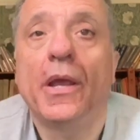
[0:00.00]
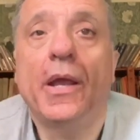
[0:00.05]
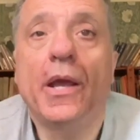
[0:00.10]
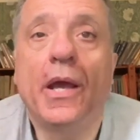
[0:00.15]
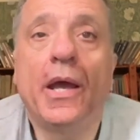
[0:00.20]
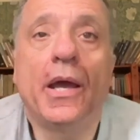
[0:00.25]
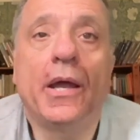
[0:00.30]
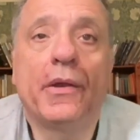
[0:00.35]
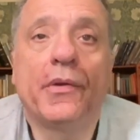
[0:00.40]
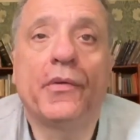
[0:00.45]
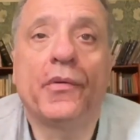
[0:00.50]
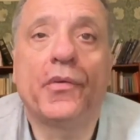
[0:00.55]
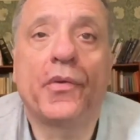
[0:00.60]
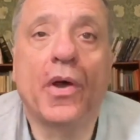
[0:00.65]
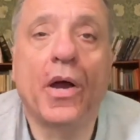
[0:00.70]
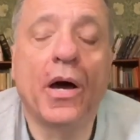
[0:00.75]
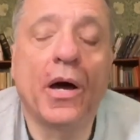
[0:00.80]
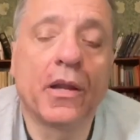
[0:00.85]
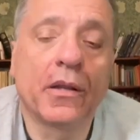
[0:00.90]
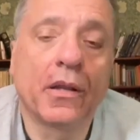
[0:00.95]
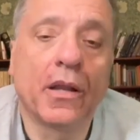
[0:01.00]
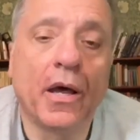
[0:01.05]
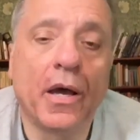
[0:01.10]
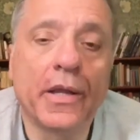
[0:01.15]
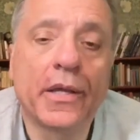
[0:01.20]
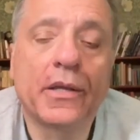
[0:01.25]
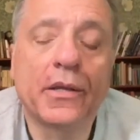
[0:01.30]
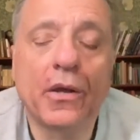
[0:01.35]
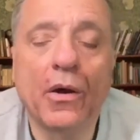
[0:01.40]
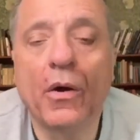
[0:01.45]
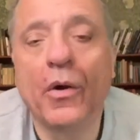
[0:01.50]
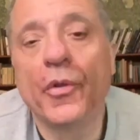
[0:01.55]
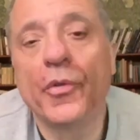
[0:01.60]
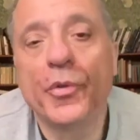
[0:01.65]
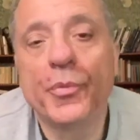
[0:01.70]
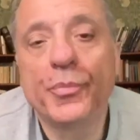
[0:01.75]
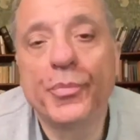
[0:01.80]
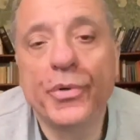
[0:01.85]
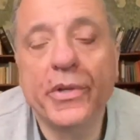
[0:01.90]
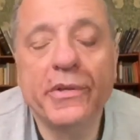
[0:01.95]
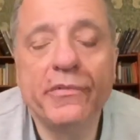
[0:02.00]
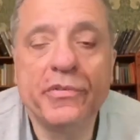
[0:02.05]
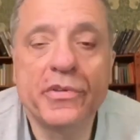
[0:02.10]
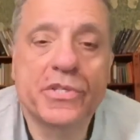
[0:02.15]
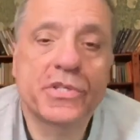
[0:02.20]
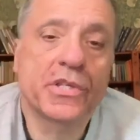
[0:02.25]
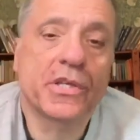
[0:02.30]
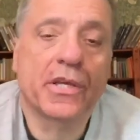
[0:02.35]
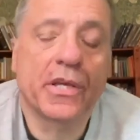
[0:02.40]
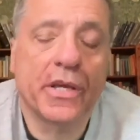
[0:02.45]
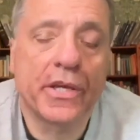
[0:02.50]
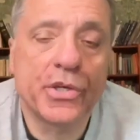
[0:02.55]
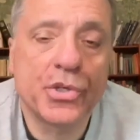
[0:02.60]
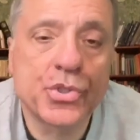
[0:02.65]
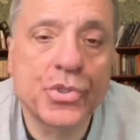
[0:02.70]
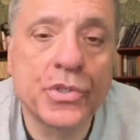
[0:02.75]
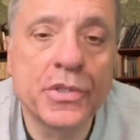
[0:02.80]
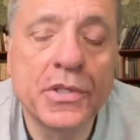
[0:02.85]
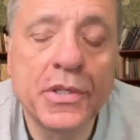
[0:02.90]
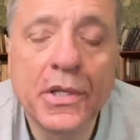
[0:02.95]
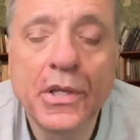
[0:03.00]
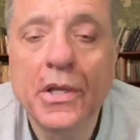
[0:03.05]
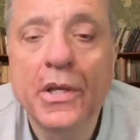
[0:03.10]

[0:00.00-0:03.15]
and unlike on the previous occasion,